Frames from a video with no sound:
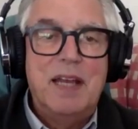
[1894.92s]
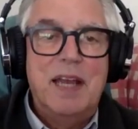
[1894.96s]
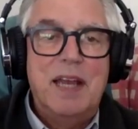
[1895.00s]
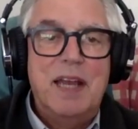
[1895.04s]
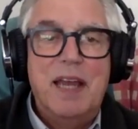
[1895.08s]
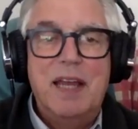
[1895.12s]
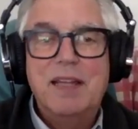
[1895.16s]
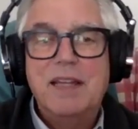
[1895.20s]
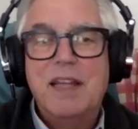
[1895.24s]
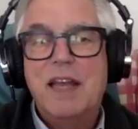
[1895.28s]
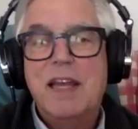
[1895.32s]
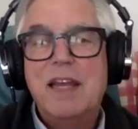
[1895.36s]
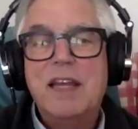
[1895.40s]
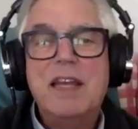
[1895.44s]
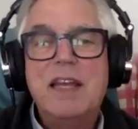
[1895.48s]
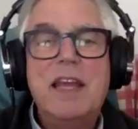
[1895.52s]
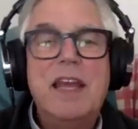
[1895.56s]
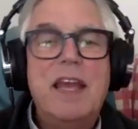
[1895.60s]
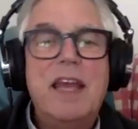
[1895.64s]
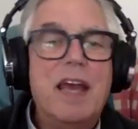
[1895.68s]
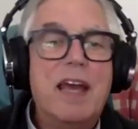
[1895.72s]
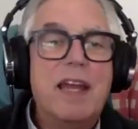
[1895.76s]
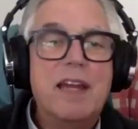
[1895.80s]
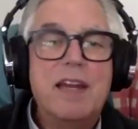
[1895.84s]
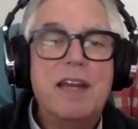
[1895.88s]
And then he
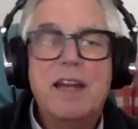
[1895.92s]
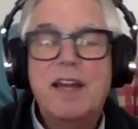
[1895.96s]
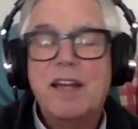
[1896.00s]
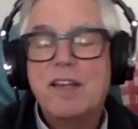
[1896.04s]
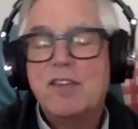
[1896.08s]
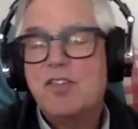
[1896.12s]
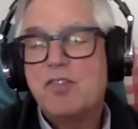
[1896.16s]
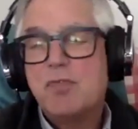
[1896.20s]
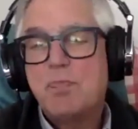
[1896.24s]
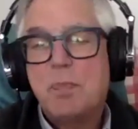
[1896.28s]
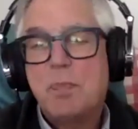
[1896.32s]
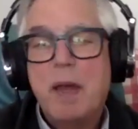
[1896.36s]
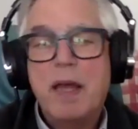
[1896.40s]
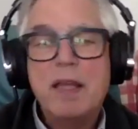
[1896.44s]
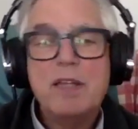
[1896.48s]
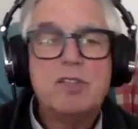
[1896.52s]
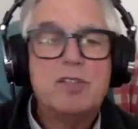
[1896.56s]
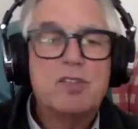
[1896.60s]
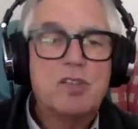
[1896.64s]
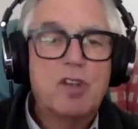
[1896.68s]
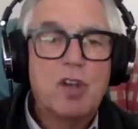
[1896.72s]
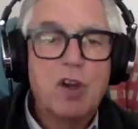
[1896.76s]
had an expense